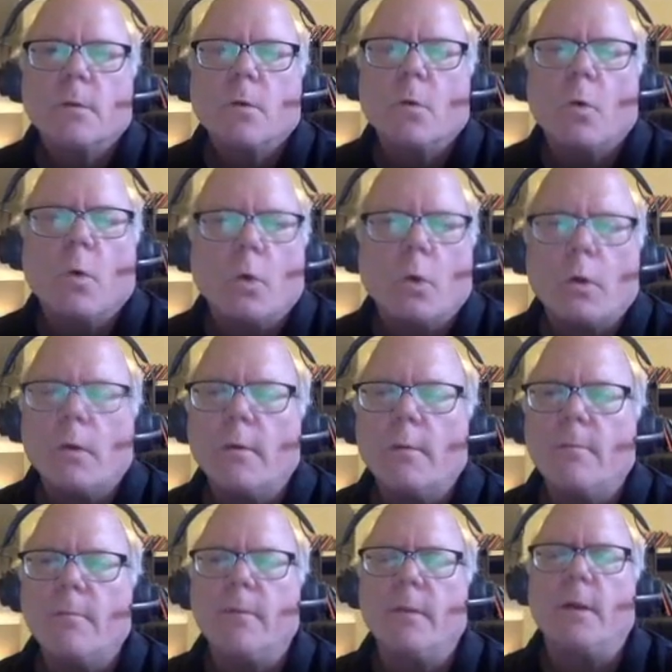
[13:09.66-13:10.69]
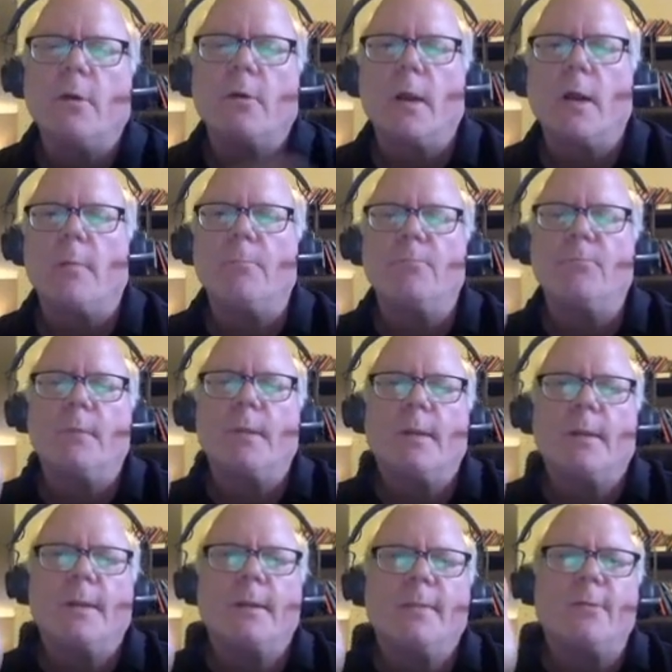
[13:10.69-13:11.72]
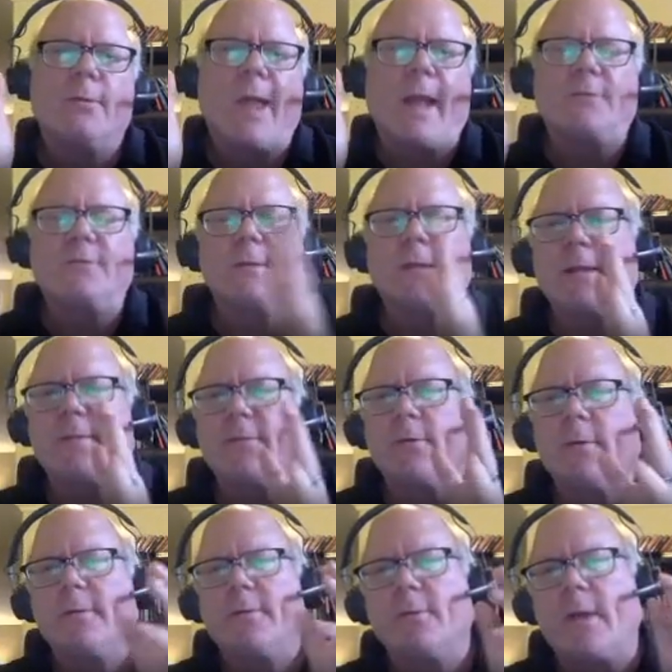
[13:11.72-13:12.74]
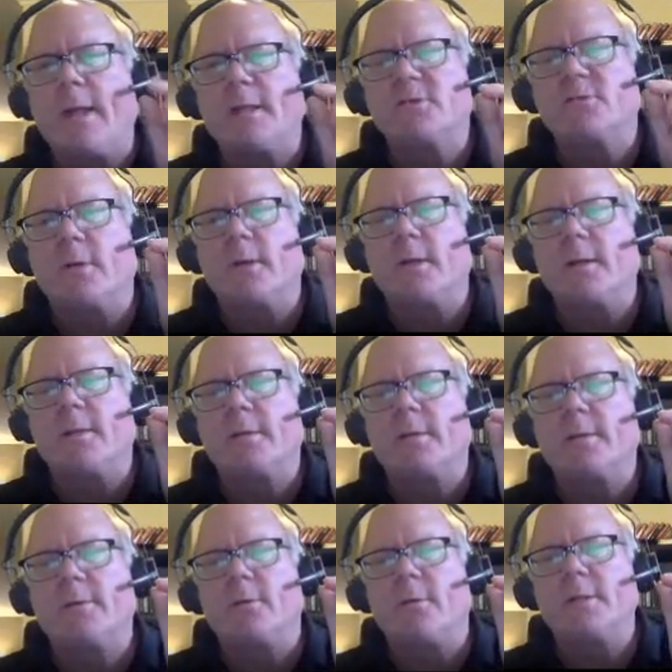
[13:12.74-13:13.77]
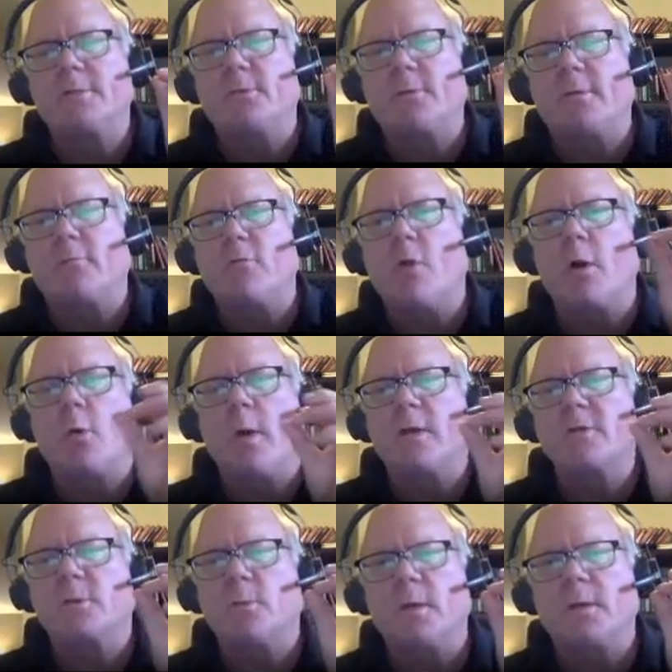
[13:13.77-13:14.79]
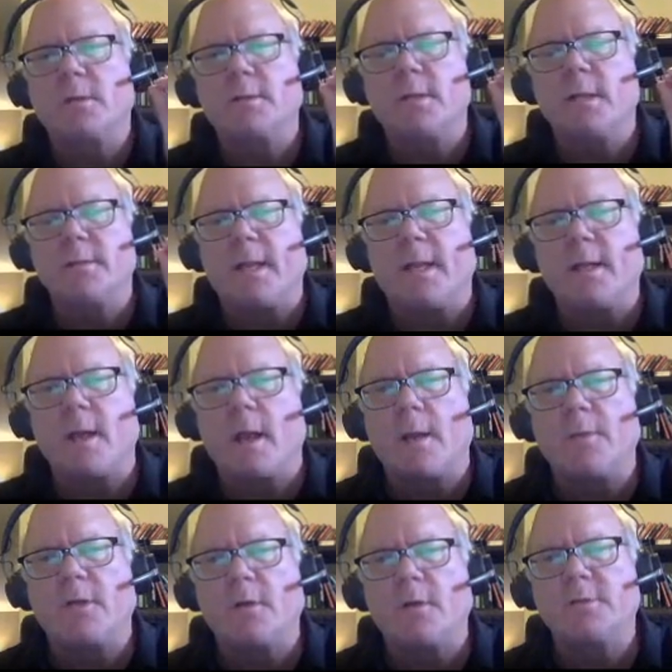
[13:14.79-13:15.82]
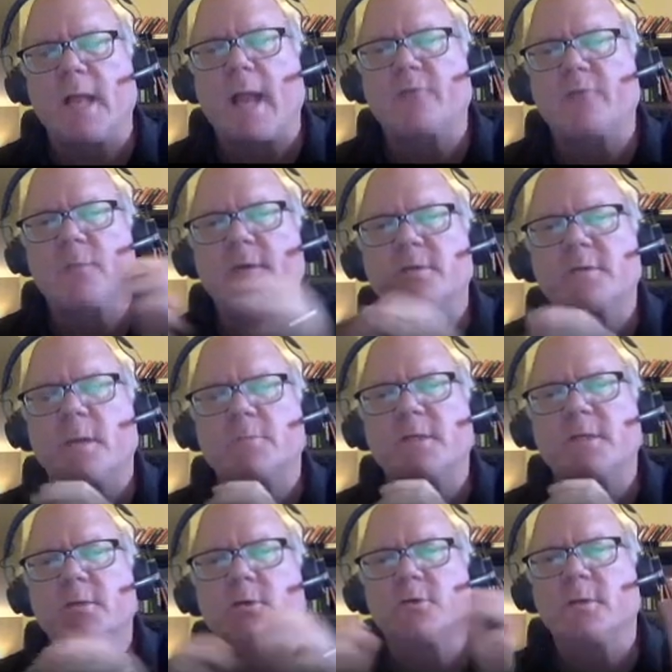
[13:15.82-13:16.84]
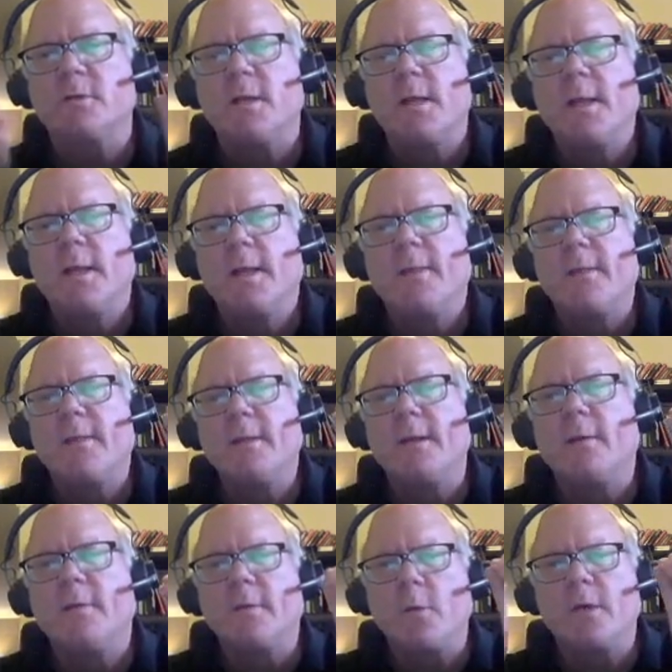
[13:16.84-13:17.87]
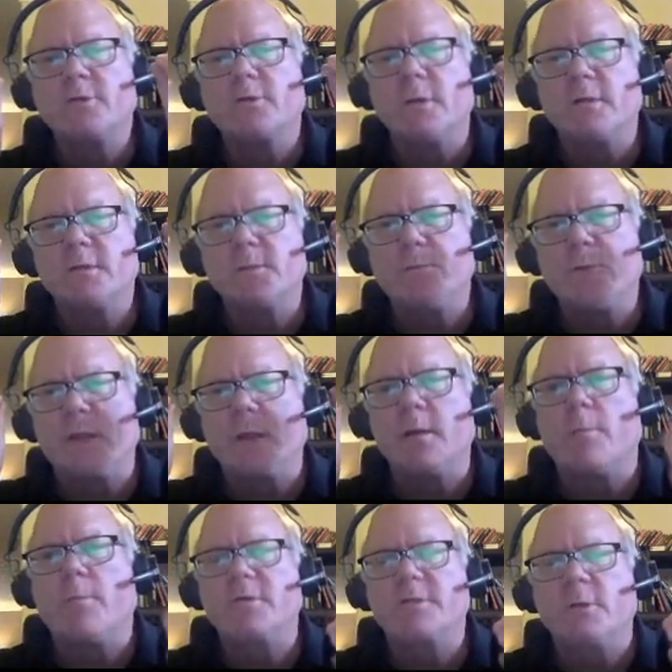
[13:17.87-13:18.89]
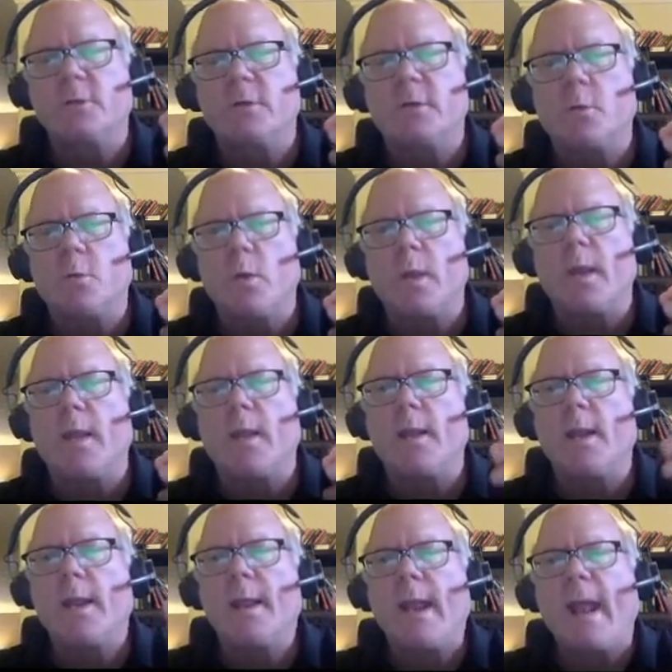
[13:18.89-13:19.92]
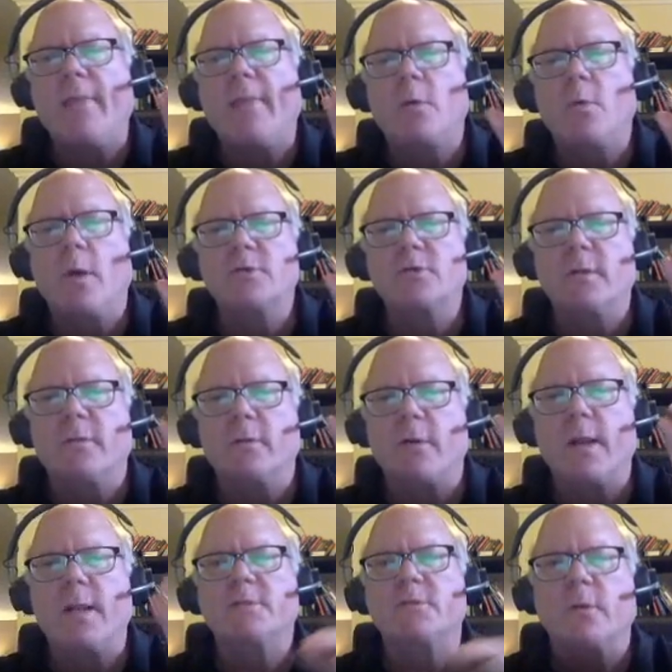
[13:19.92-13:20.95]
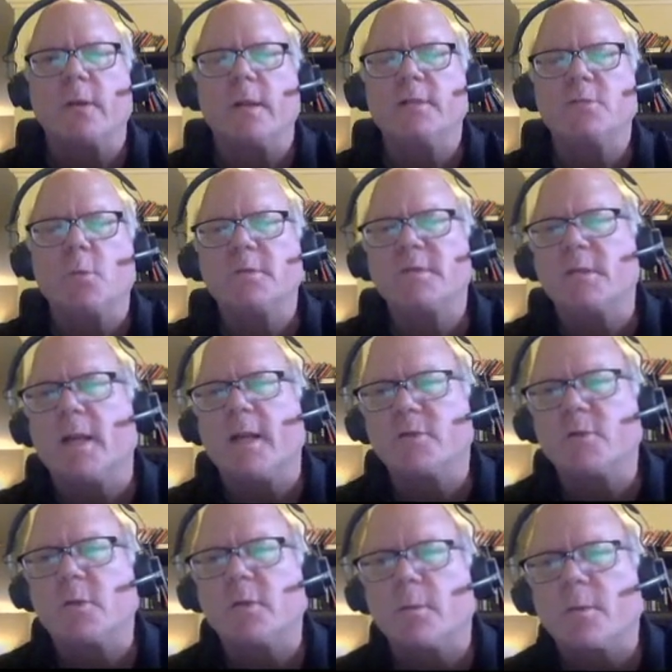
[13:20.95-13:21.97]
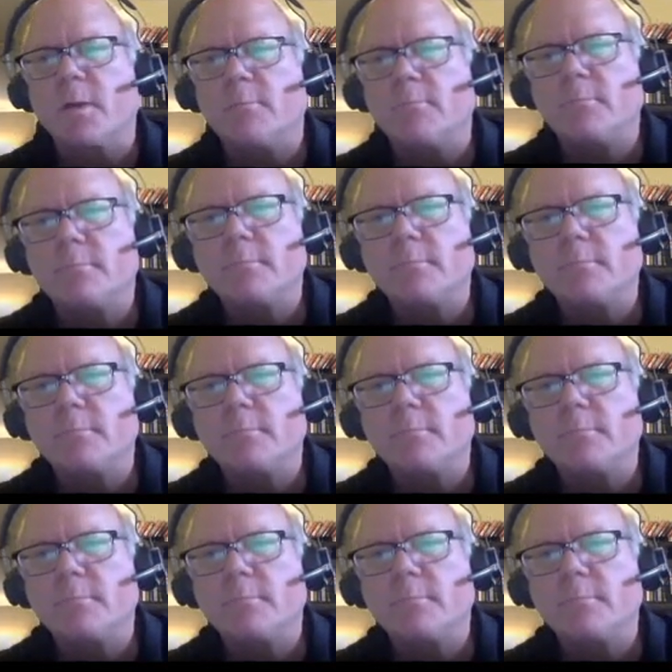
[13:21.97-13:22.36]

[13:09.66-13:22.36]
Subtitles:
Or they're acting like they're answering the wrong question, what Danny Kahneman calls attribute substitution. The question is pick a number so you can win, and the question they're answering is what's the Nash equilibrium.